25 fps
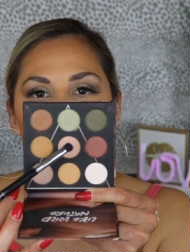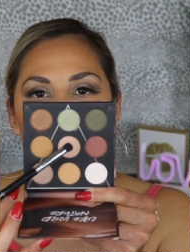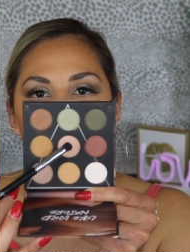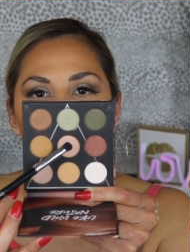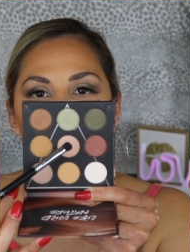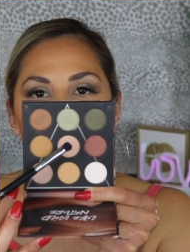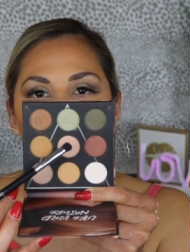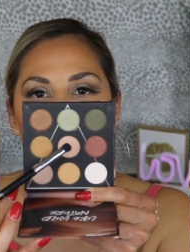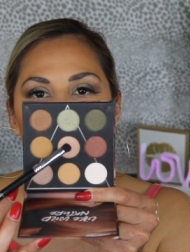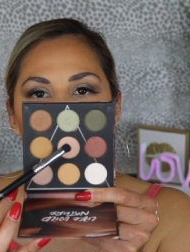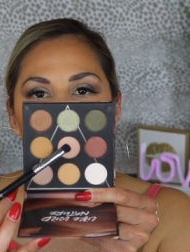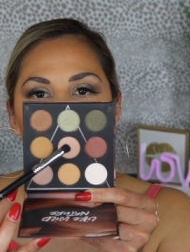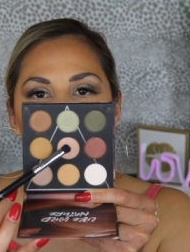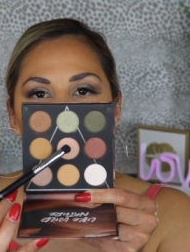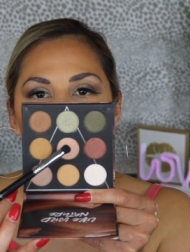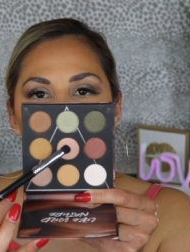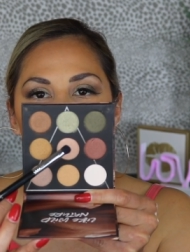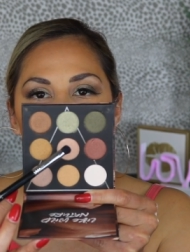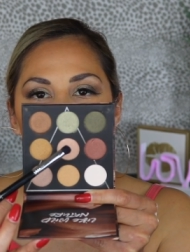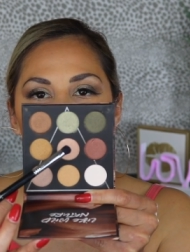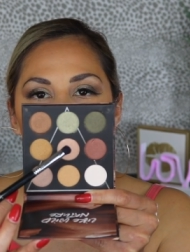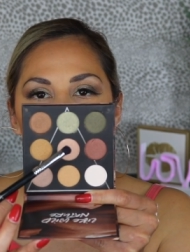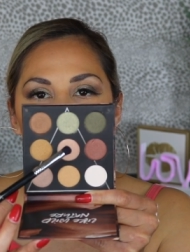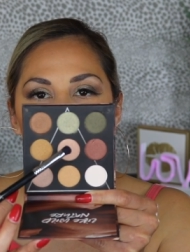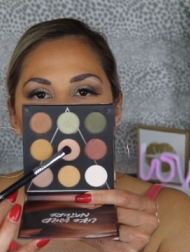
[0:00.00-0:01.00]
shade right
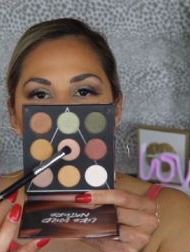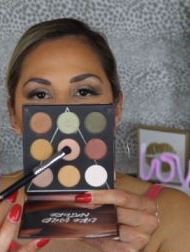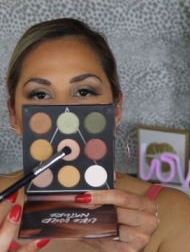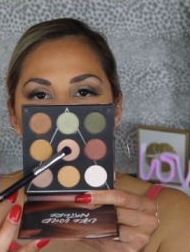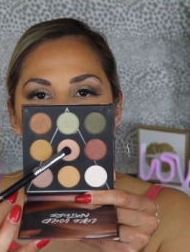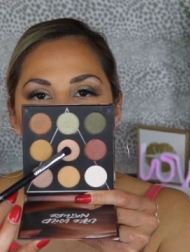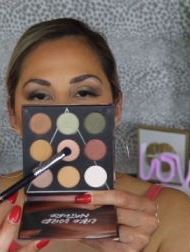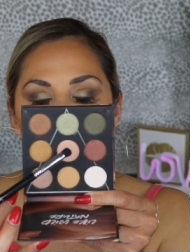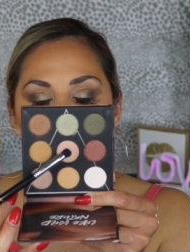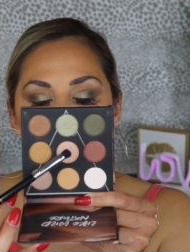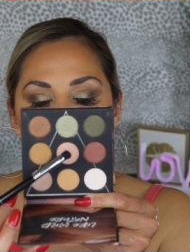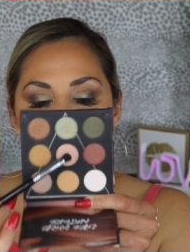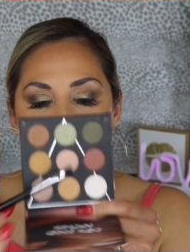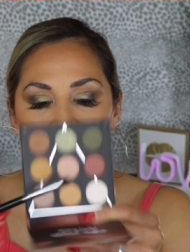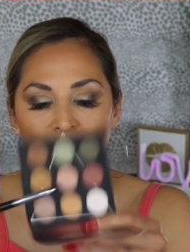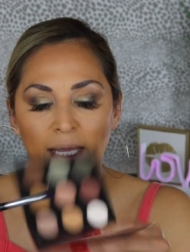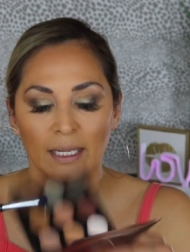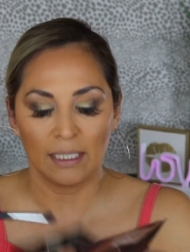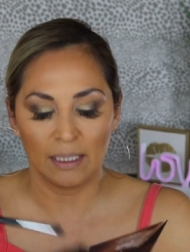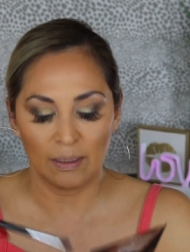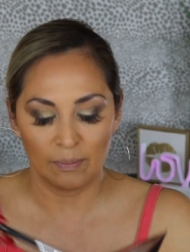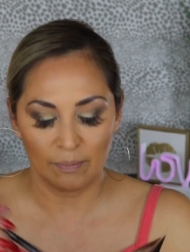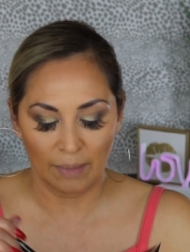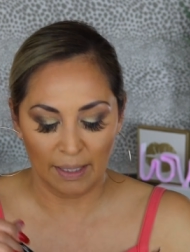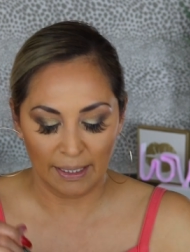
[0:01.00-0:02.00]
here and I'm gonna use
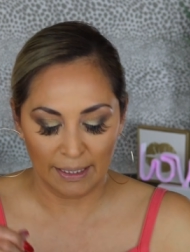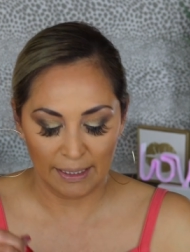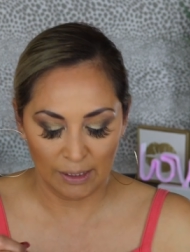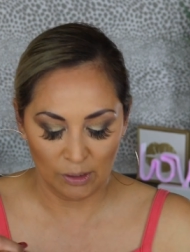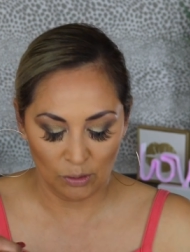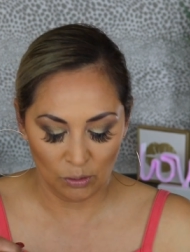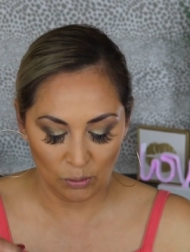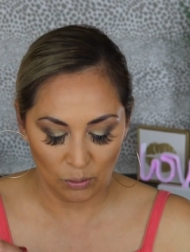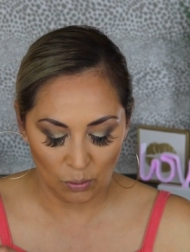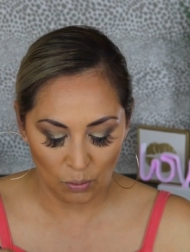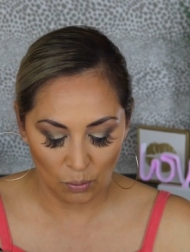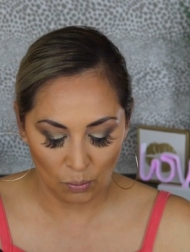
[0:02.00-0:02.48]
that in my inner